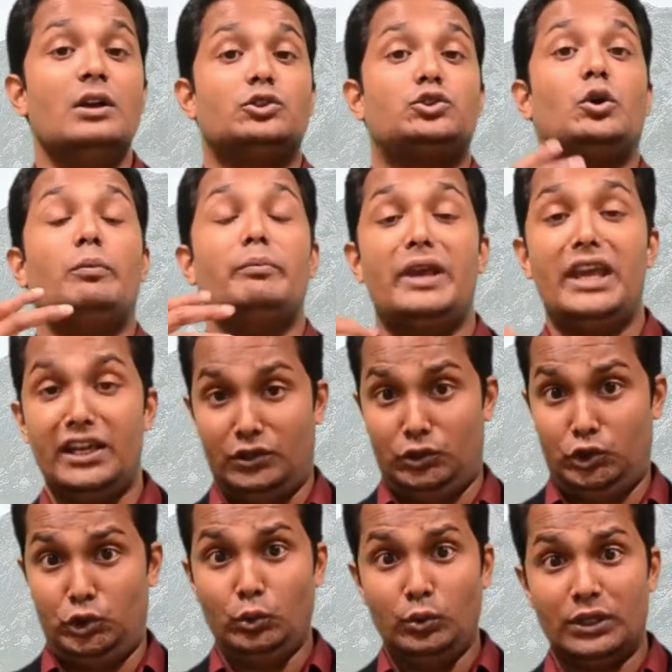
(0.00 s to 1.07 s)
So make
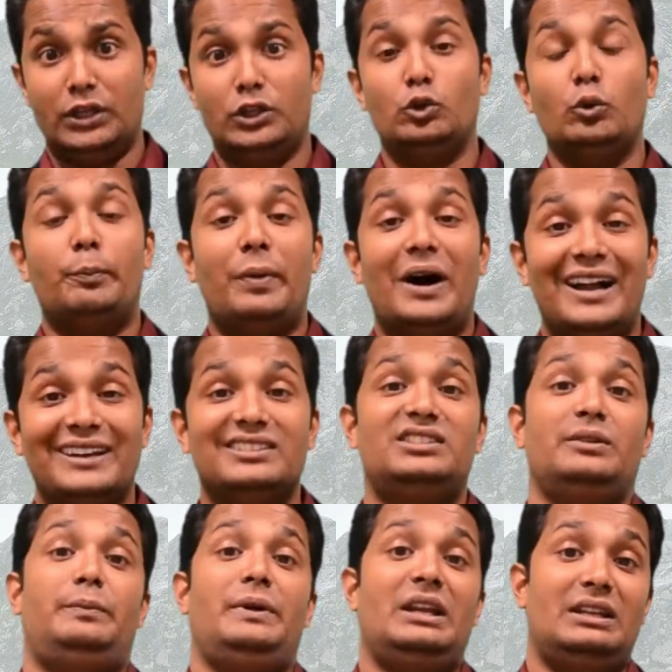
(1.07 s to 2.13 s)
sure you
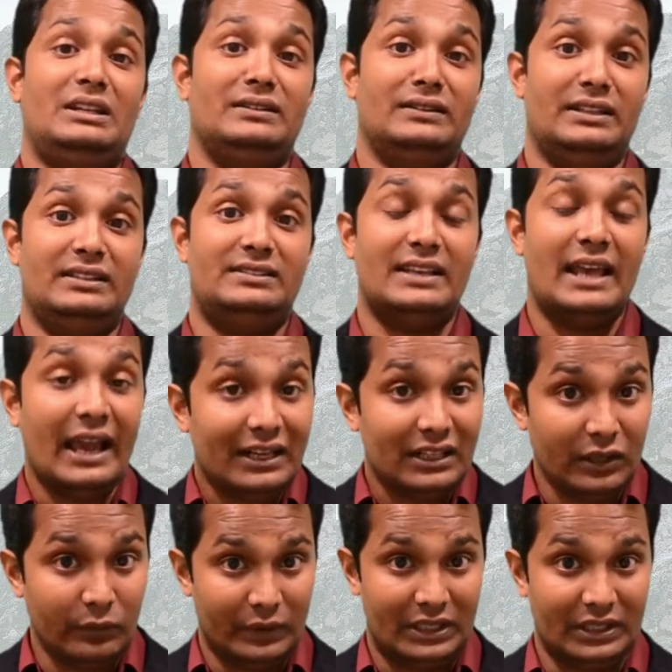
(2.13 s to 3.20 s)
participate in these
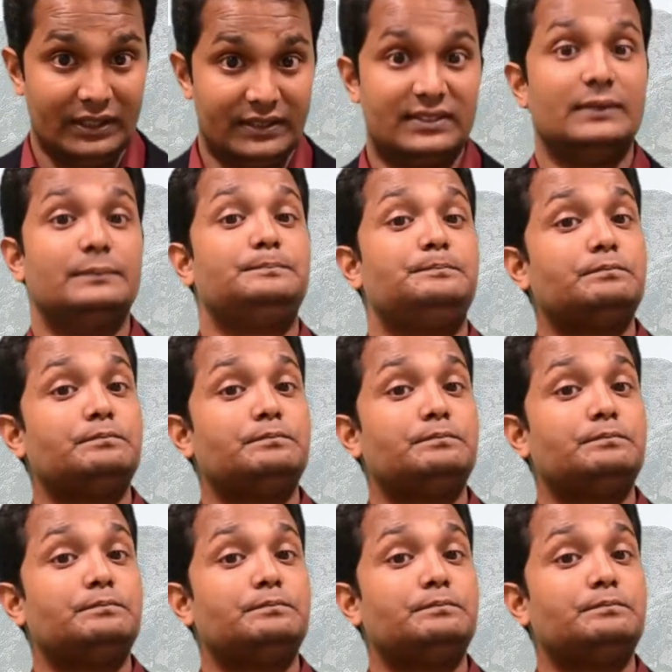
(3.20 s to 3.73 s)
activities